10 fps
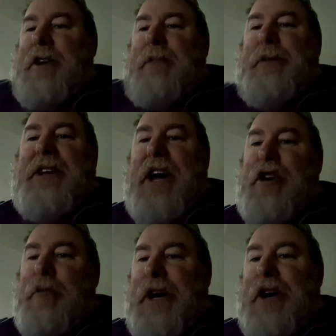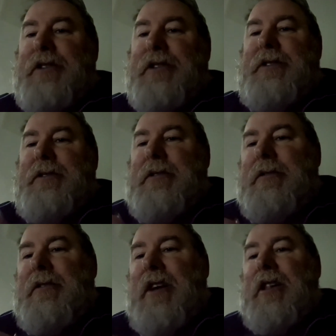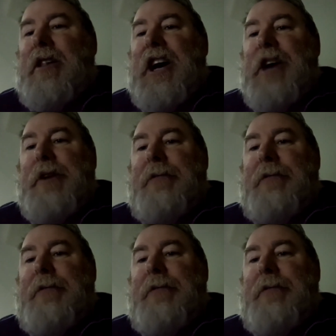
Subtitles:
can be done on both a globe and a flat.